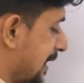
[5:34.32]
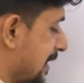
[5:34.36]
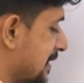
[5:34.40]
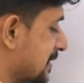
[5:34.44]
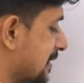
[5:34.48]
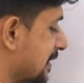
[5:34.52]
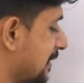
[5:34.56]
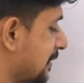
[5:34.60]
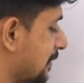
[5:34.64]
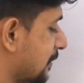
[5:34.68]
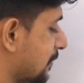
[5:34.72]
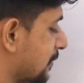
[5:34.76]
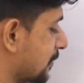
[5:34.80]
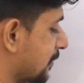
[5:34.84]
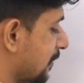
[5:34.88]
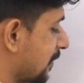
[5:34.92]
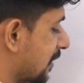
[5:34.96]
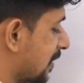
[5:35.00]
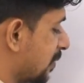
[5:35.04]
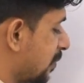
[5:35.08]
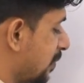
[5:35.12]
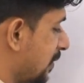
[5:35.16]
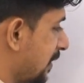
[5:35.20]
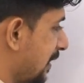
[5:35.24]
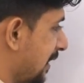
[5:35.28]
is in
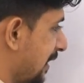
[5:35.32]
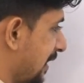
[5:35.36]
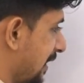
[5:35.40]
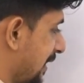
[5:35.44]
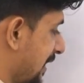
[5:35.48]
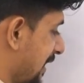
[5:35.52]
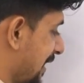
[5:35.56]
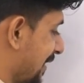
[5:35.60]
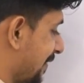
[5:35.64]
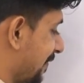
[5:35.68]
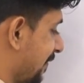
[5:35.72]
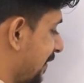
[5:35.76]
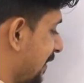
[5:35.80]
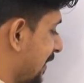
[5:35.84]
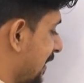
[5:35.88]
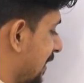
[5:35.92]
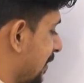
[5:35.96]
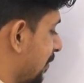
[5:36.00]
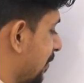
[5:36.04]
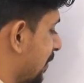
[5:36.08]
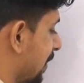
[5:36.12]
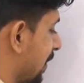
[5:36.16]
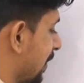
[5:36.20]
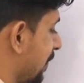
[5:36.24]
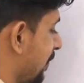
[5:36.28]
thermal
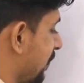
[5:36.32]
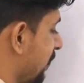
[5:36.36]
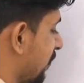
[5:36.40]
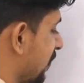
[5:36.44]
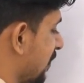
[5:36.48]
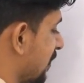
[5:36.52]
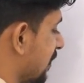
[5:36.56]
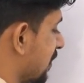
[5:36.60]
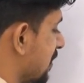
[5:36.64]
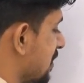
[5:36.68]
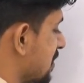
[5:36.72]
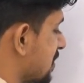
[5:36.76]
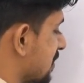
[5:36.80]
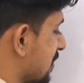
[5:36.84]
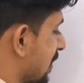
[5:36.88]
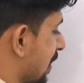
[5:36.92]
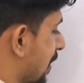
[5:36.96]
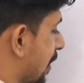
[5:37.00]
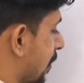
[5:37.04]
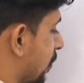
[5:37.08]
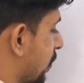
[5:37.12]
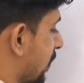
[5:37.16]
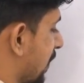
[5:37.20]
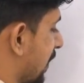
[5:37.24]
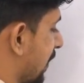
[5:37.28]
equilibrium with the
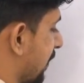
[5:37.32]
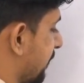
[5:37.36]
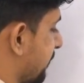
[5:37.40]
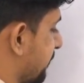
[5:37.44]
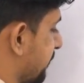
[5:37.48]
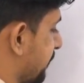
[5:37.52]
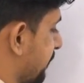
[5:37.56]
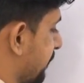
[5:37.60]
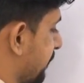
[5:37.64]
surrounding.